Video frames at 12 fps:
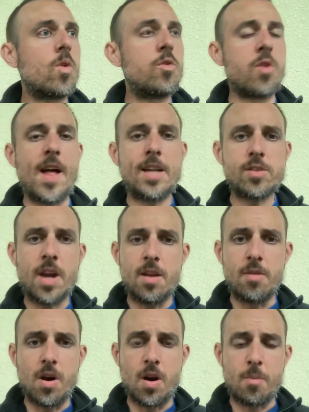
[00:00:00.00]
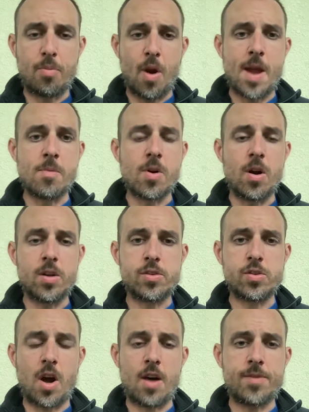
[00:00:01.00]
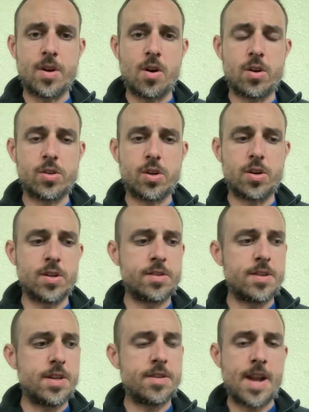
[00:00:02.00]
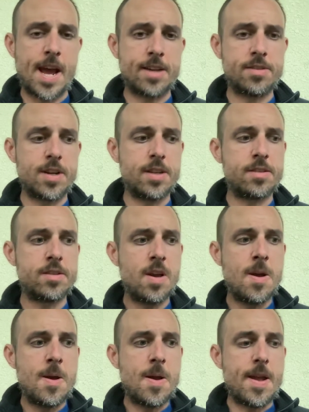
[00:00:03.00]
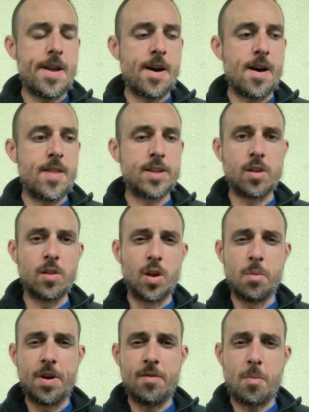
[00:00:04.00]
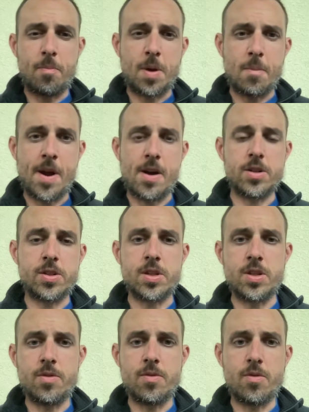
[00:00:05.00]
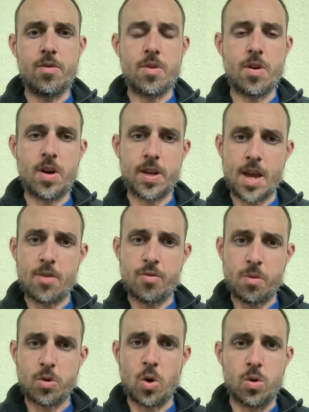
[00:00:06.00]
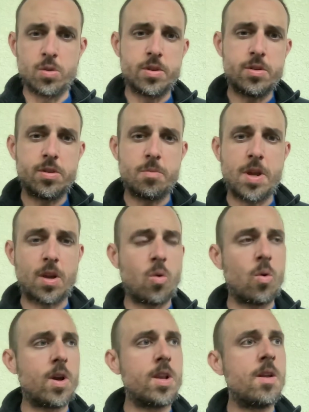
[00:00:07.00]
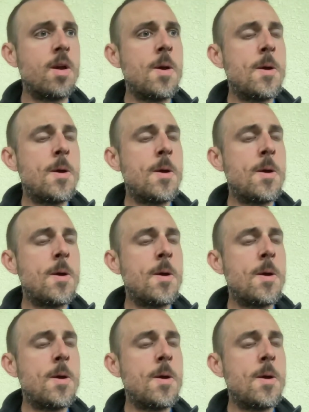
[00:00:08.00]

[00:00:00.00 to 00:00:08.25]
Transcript: that's kind of a primer on soft and hard currencies and assets. That's a little bit of a comparison, again, from gold to Bitcoin.